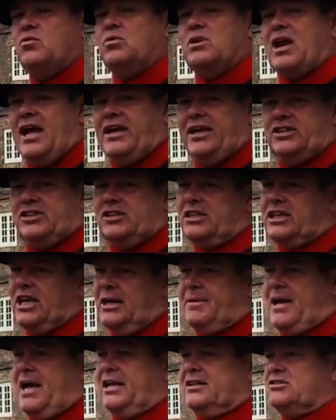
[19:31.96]
Ladies, you can
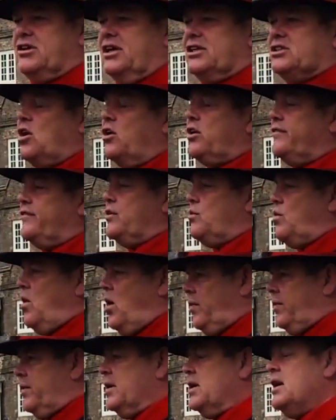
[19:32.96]
keep your headdress on if you
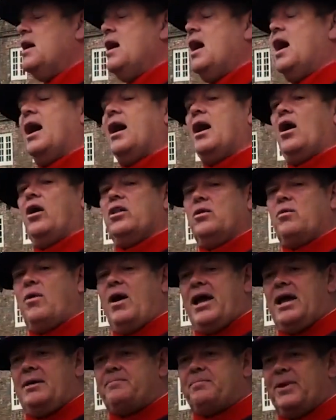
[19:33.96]
want. Uh, on the
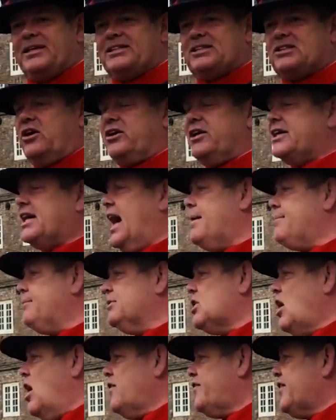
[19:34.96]
way in, please turn your
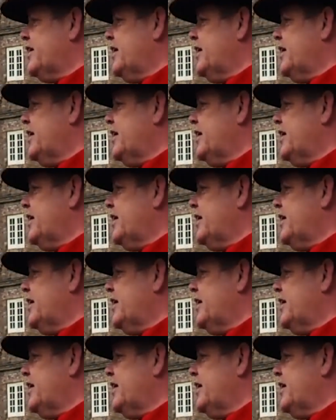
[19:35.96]
cameras off,